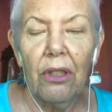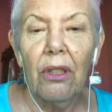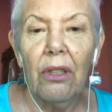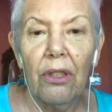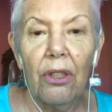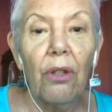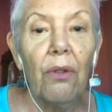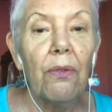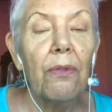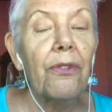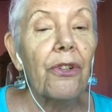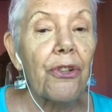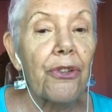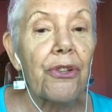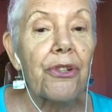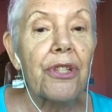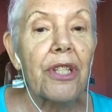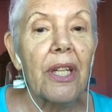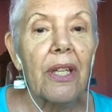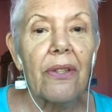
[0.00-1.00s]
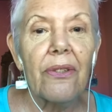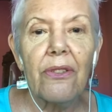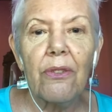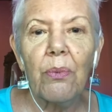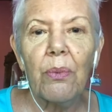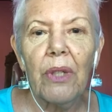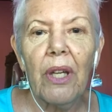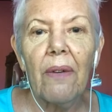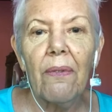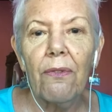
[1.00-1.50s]
no further deaths.
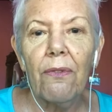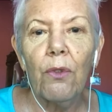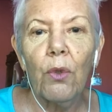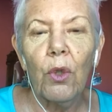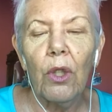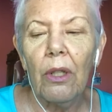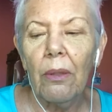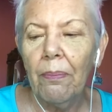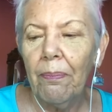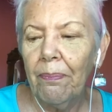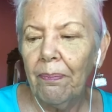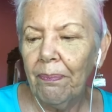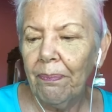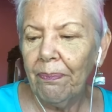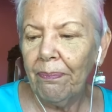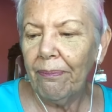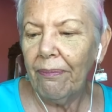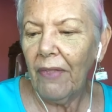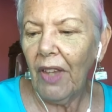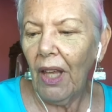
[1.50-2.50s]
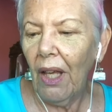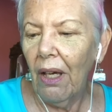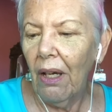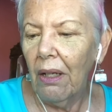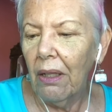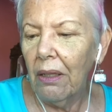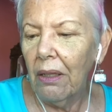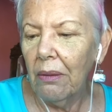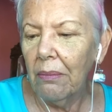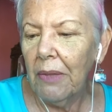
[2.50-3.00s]
We have four.
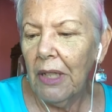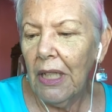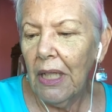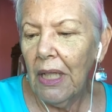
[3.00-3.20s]
So